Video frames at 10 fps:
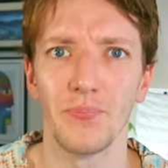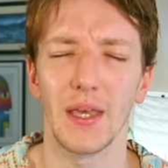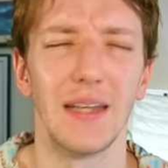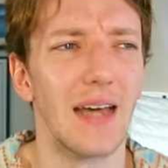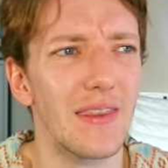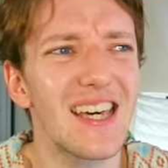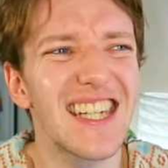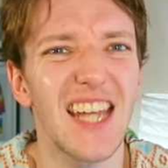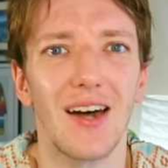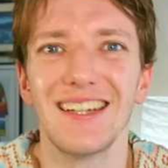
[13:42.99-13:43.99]
And
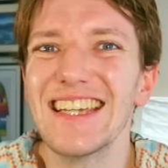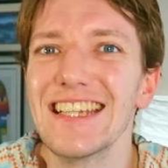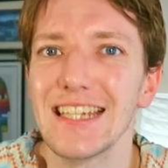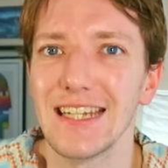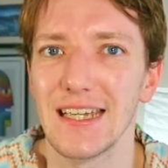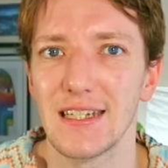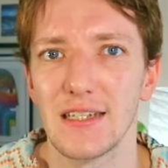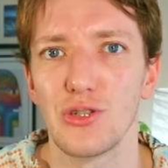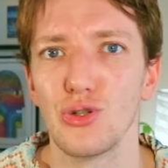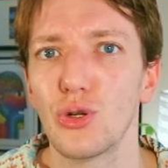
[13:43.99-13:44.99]
this uneasiness
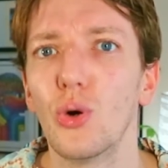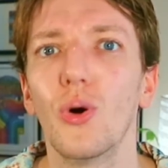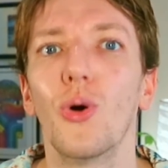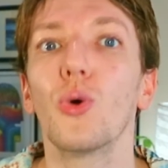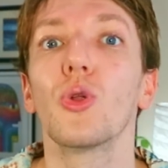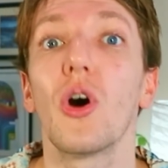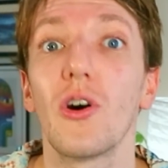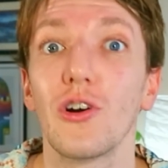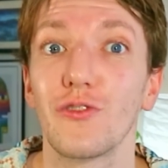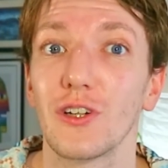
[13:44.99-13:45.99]
to go whole
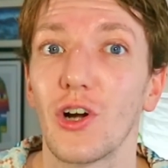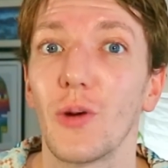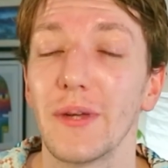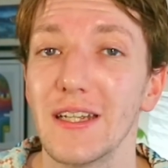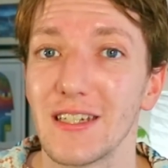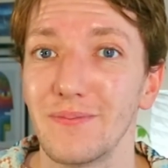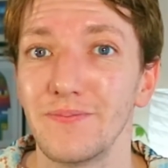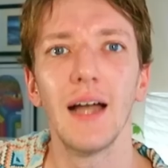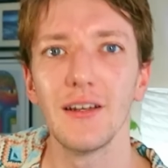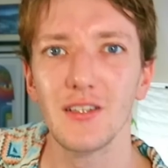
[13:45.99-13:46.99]
hog for communism.
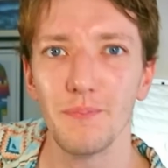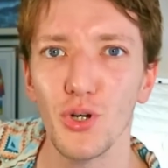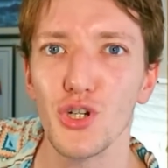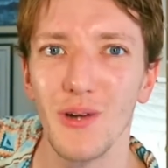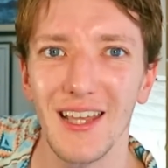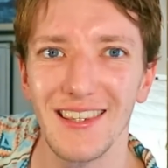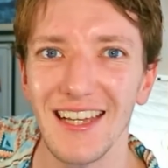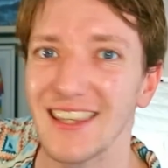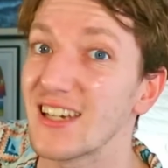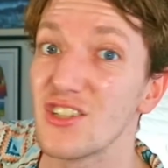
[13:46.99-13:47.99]
How do the bourgeois
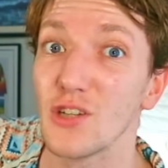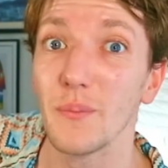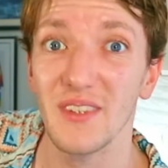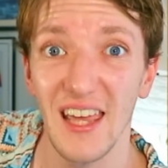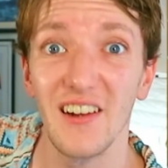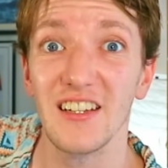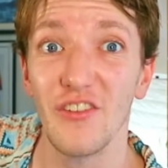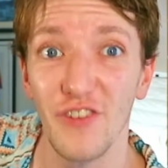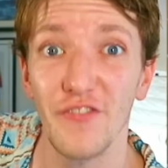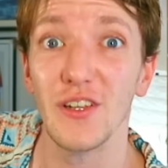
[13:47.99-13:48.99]
think they can stop 30 to
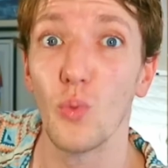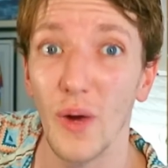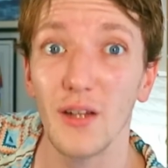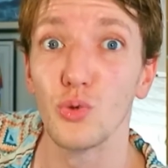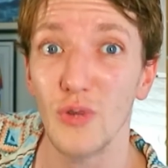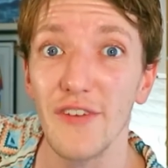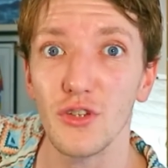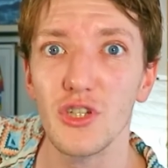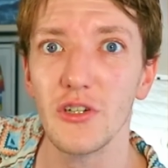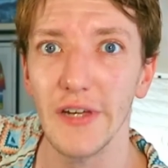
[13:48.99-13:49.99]
50 wild
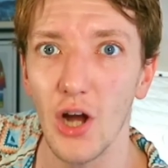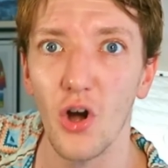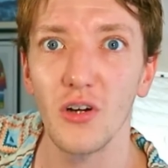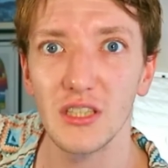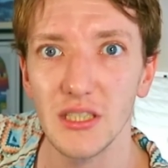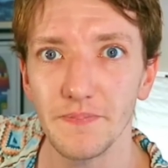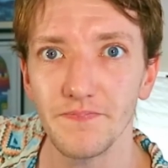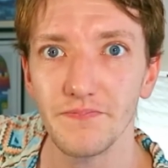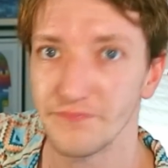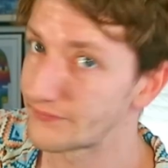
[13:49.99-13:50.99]
revolutionary hogs?
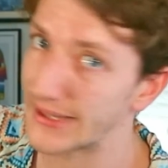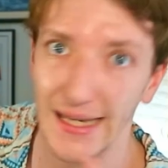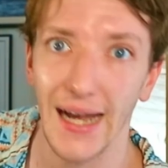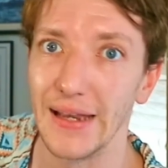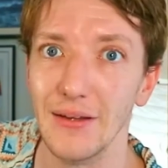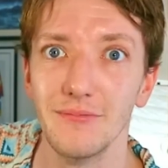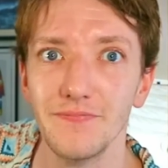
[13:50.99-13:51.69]
They can't.